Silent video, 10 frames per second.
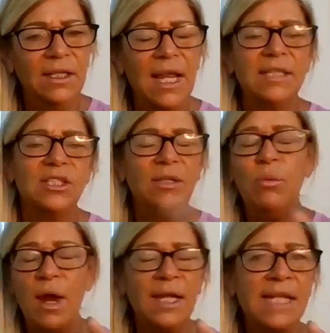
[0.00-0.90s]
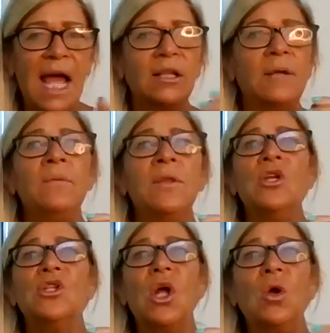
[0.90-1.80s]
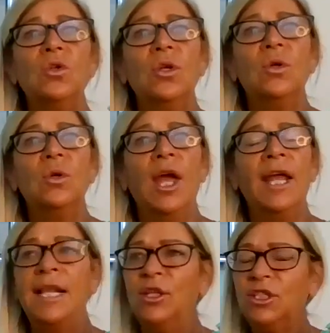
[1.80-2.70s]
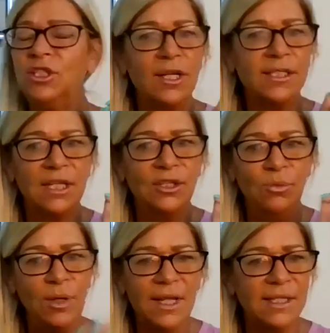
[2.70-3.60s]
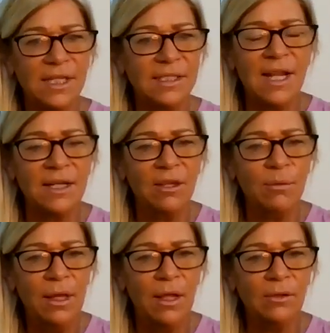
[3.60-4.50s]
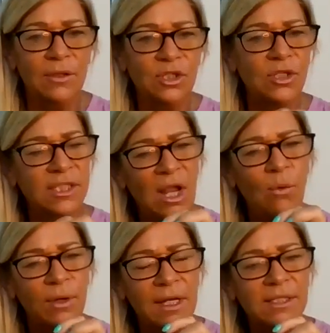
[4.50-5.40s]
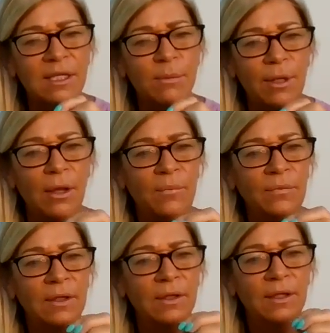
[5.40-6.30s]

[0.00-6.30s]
Yeah, exactly. So, and I looked and I said, "You realize that's not in the bill?" And she said, "No, it is in the bill."